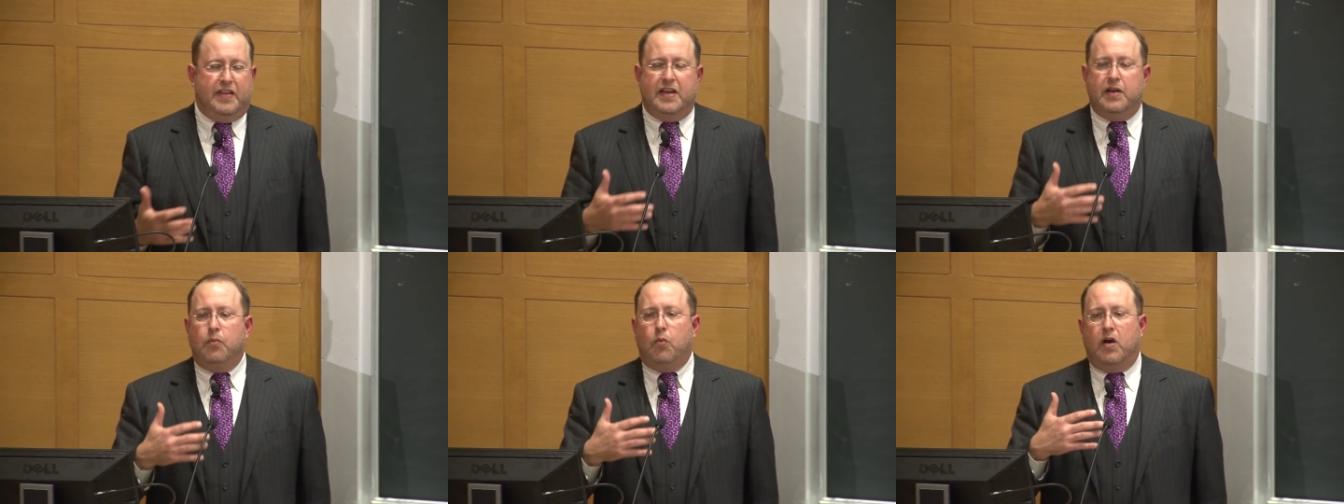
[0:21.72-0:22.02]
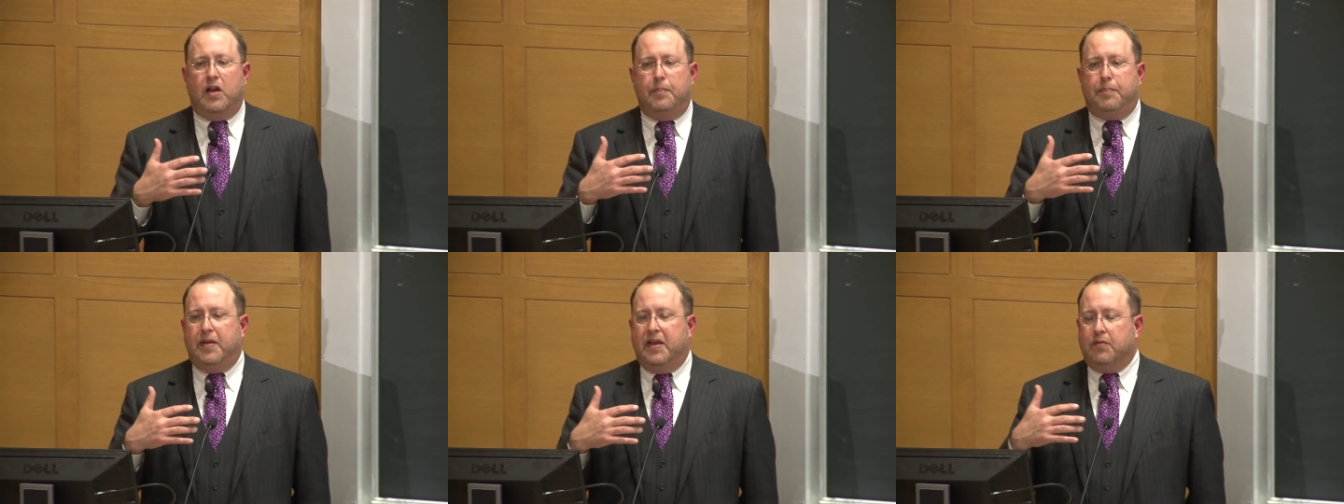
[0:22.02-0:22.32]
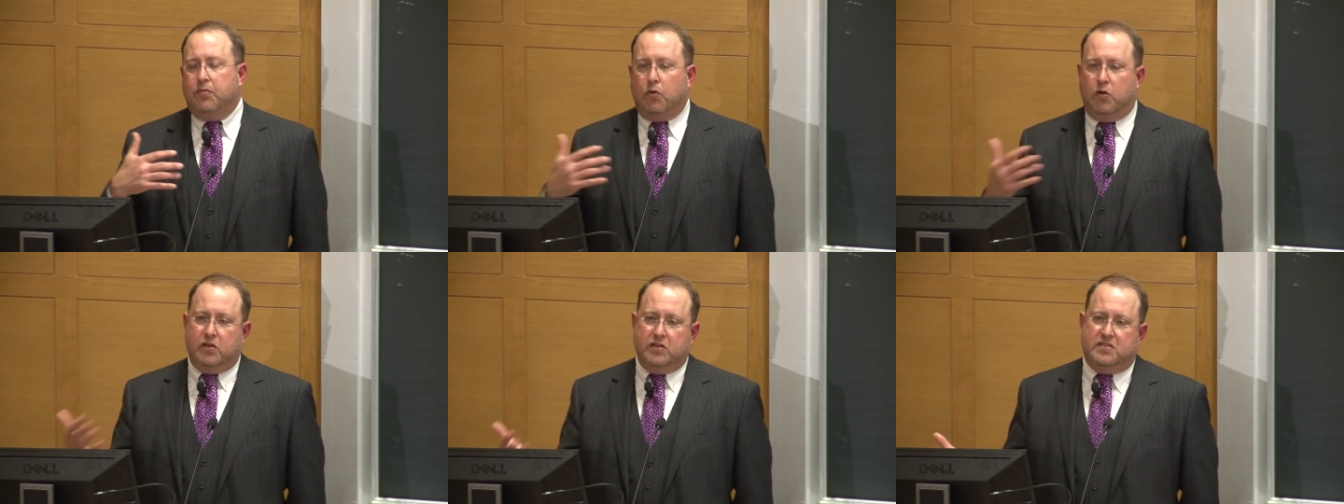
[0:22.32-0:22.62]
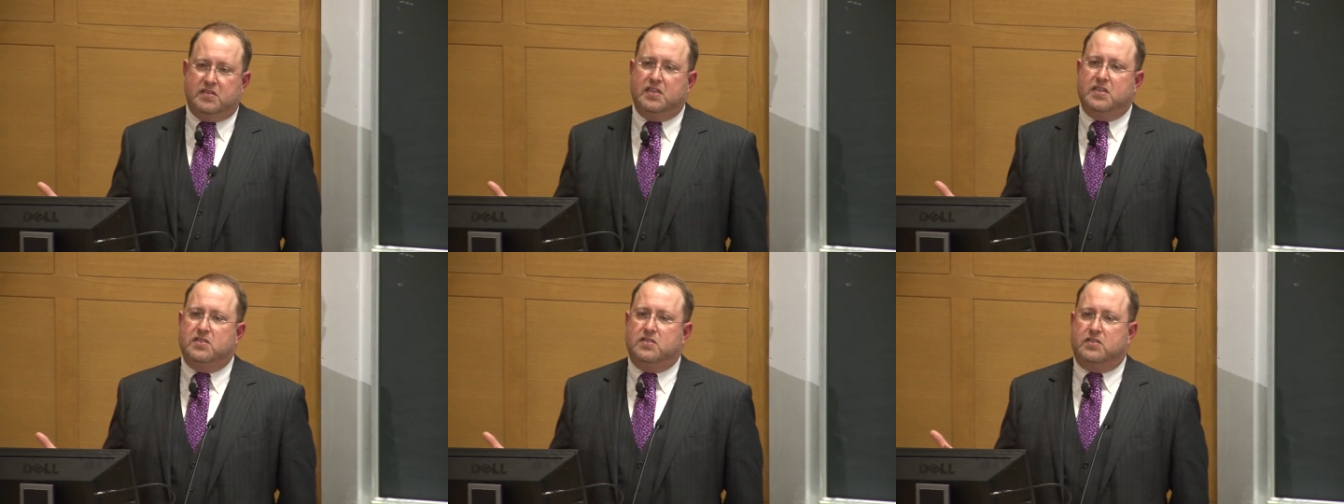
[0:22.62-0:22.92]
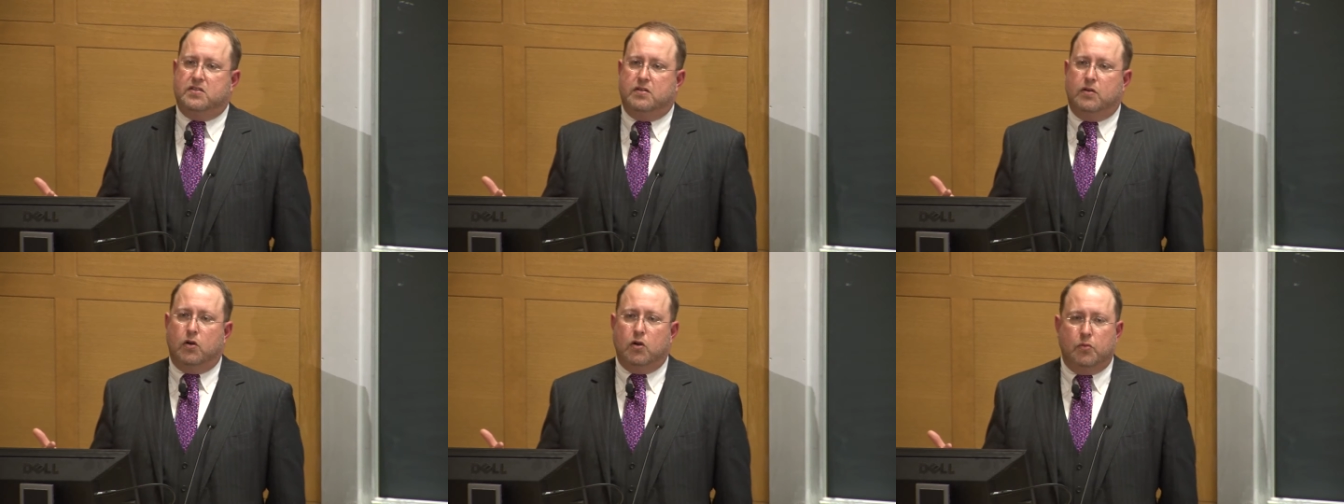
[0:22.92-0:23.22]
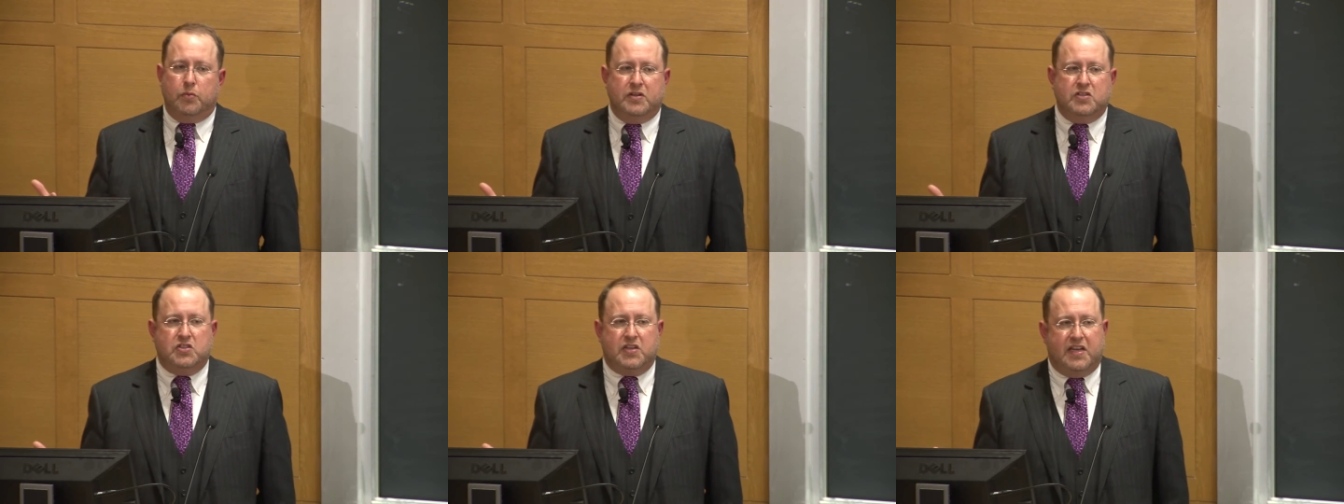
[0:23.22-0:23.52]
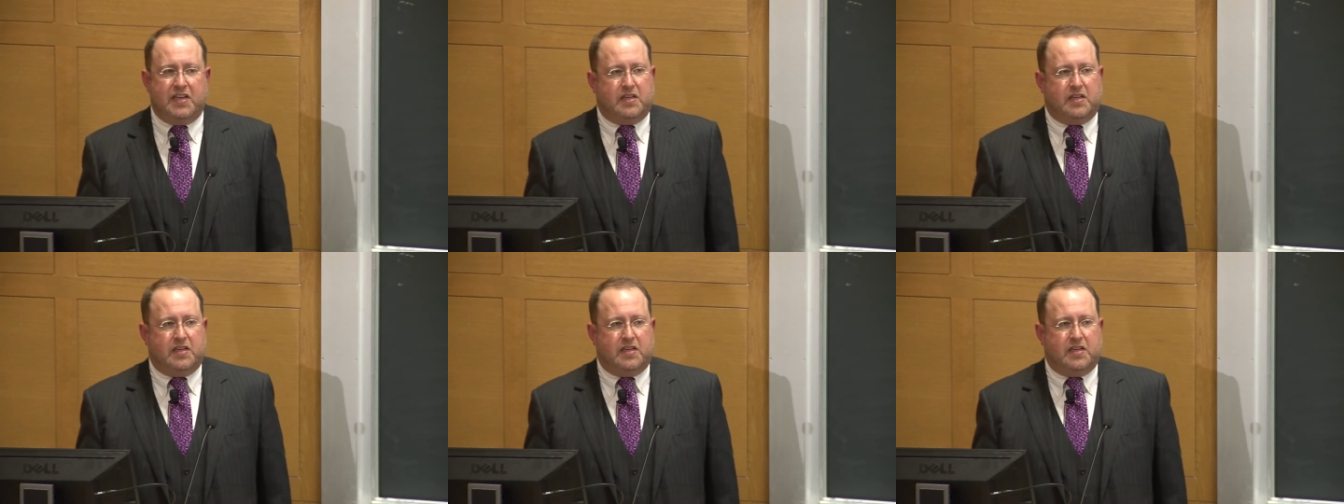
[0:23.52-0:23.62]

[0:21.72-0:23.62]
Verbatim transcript: They didn't want to pay royalties to Irwin